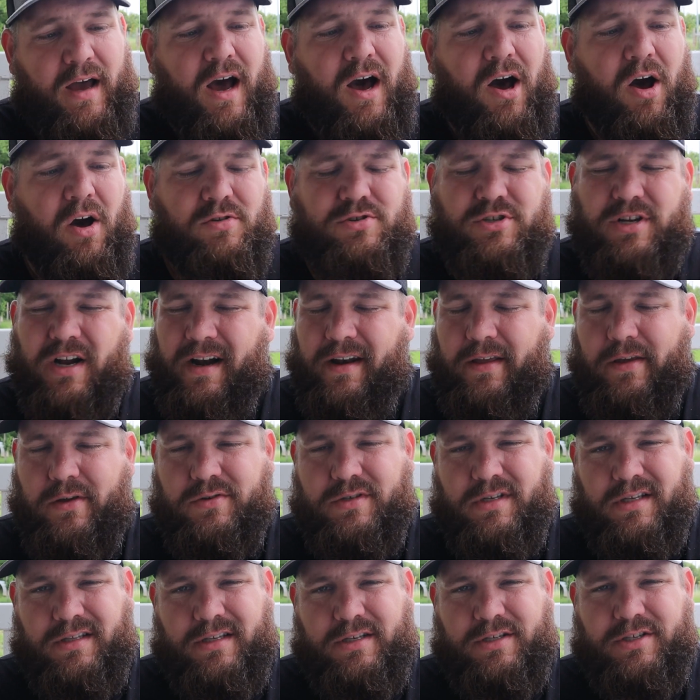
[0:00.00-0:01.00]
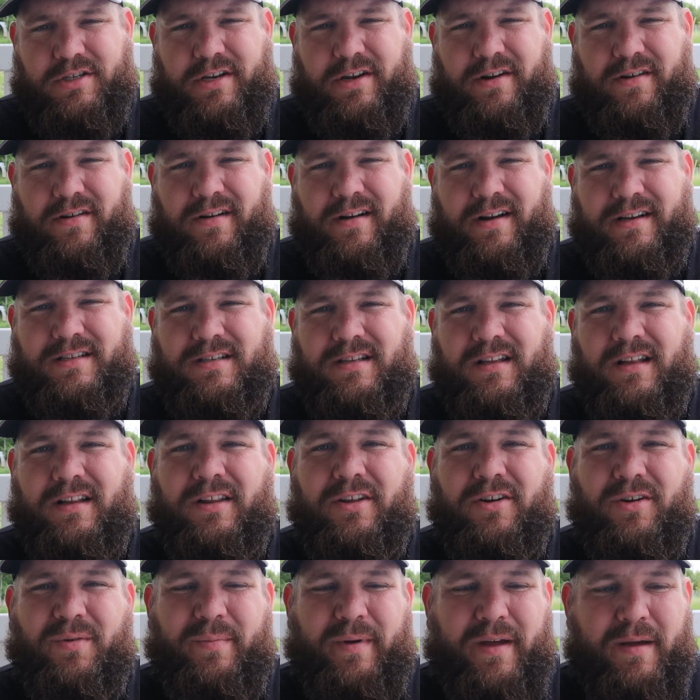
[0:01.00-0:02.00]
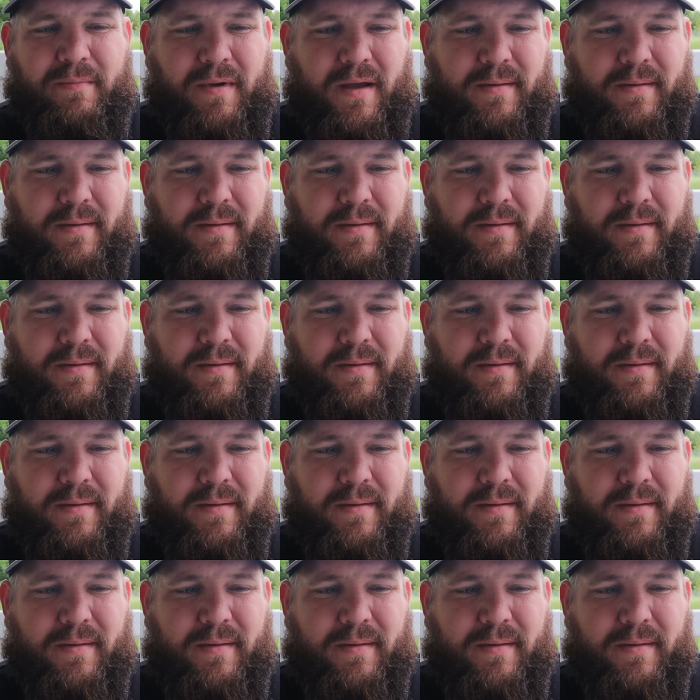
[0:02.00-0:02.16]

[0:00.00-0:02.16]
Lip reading: I'll try to use it this year as a little bit,